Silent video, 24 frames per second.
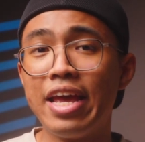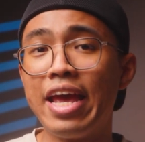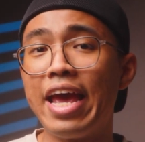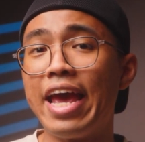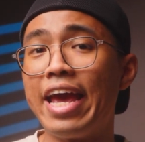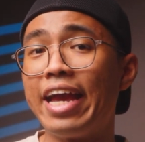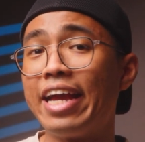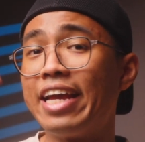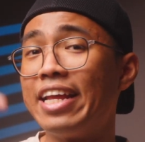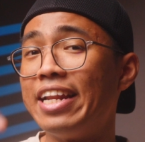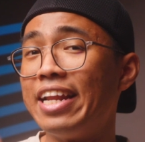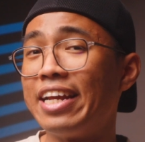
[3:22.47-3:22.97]

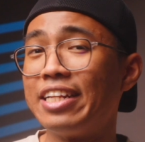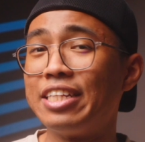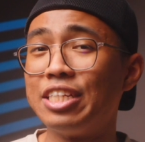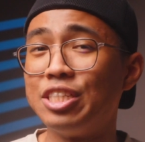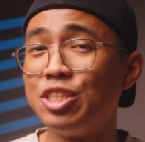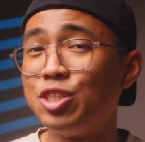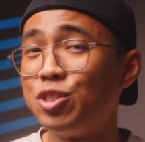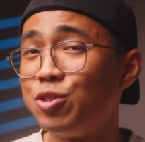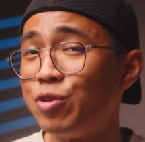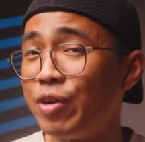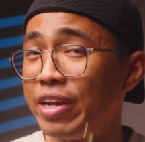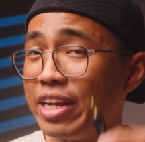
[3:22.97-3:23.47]
and connect it
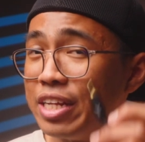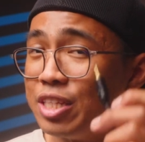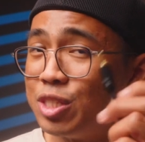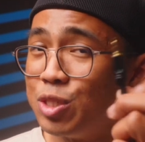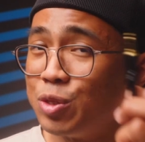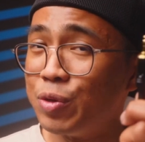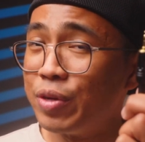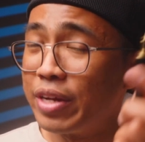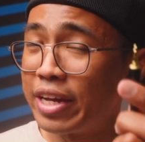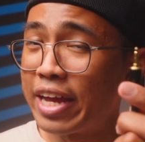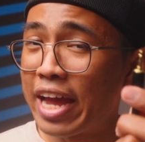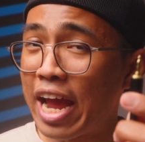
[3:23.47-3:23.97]
straight
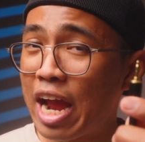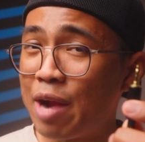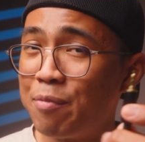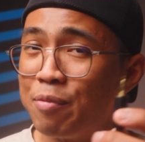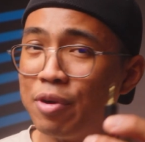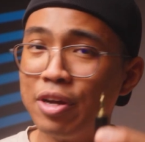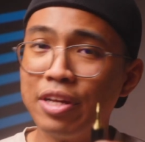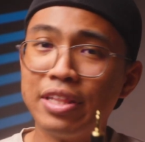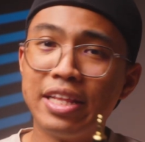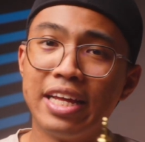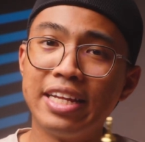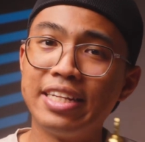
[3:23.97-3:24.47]
into a
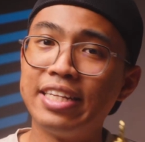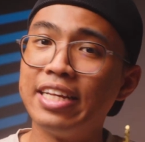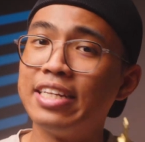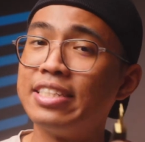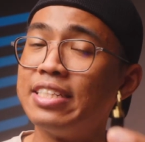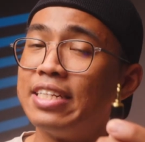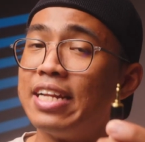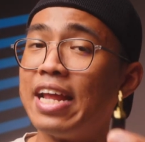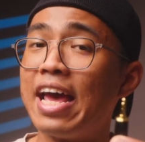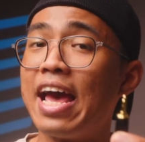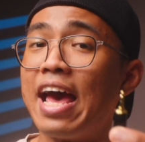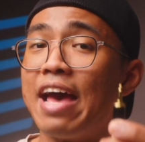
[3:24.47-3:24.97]
camera that
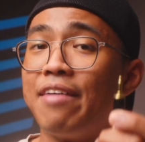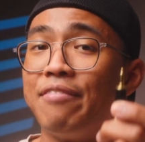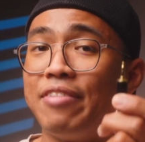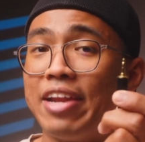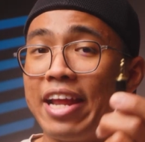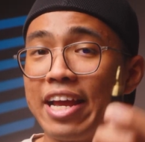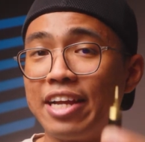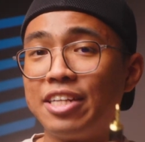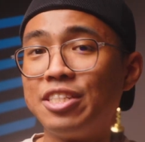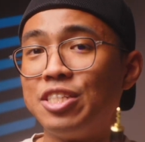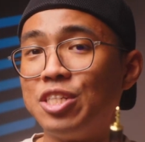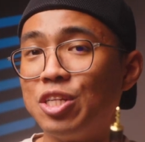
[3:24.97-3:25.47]
doesn't have an
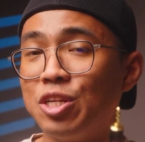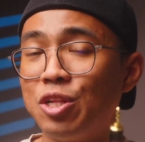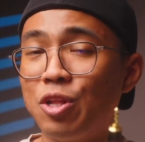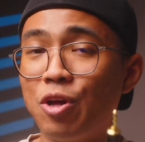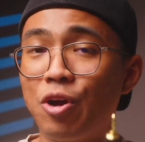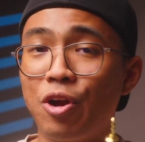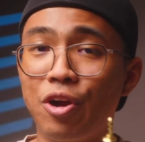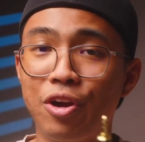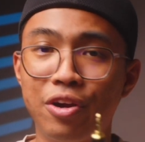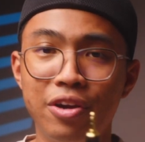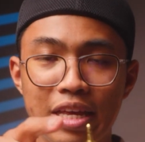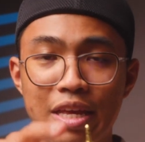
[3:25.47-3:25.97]

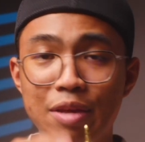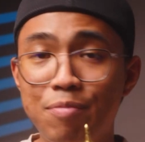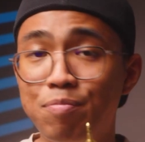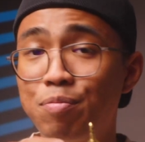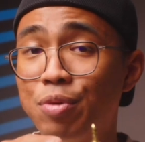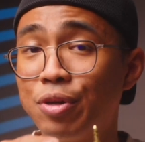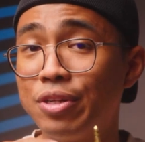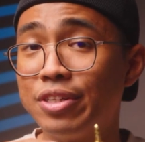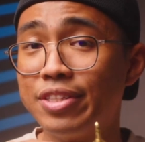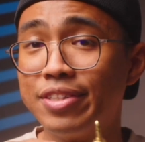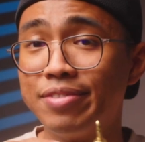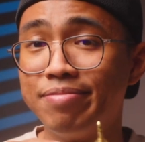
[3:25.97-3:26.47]
XLR
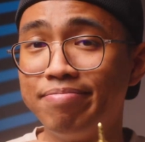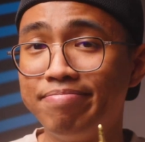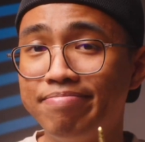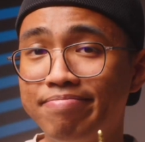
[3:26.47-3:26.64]
input.